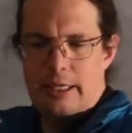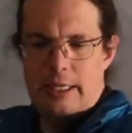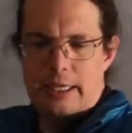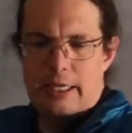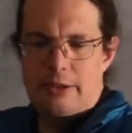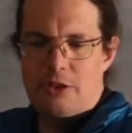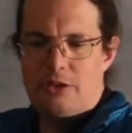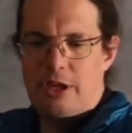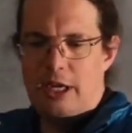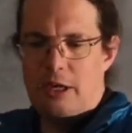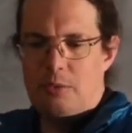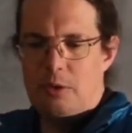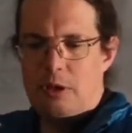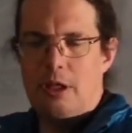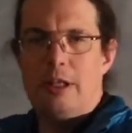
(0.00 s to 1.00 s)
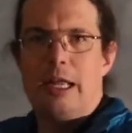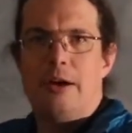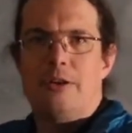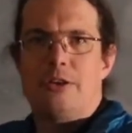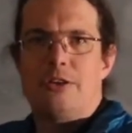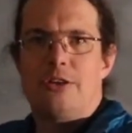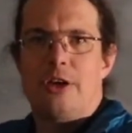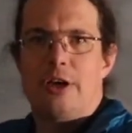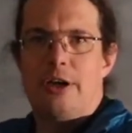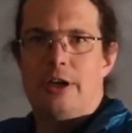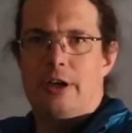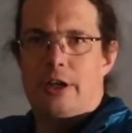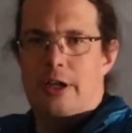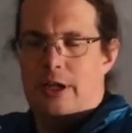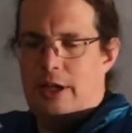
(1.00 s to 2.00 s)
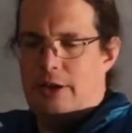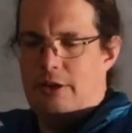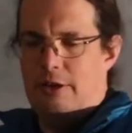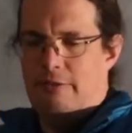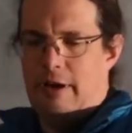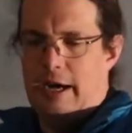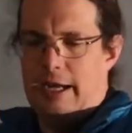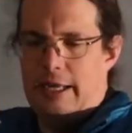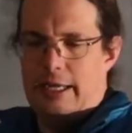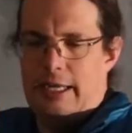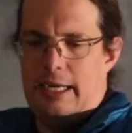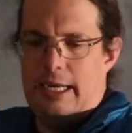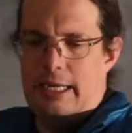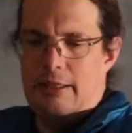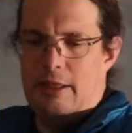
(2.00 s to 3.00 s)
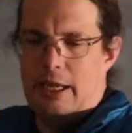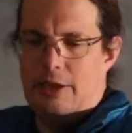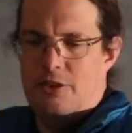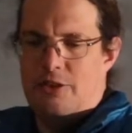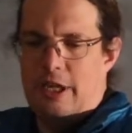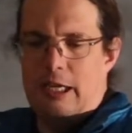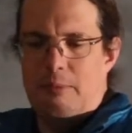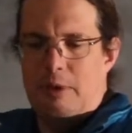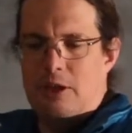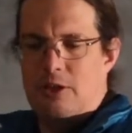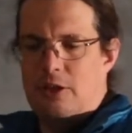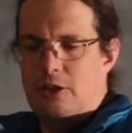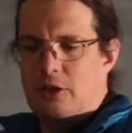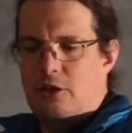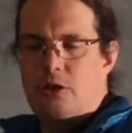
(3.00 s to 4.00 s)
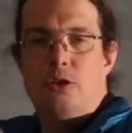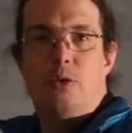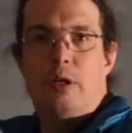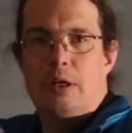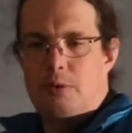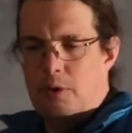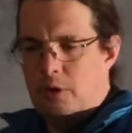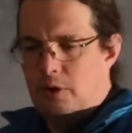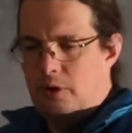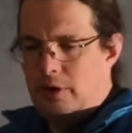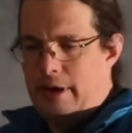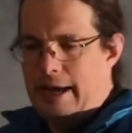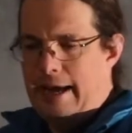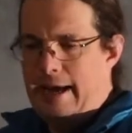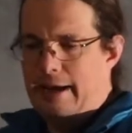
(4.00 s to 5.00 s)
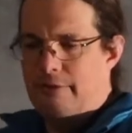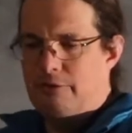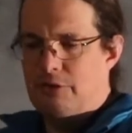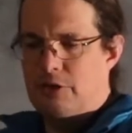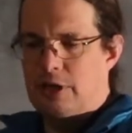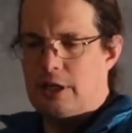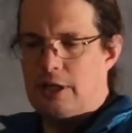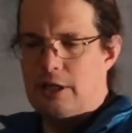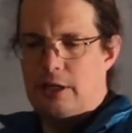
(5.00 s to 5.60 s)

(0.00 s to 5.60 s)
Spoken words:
And the second will allow us to divide a line segment into two equal halves.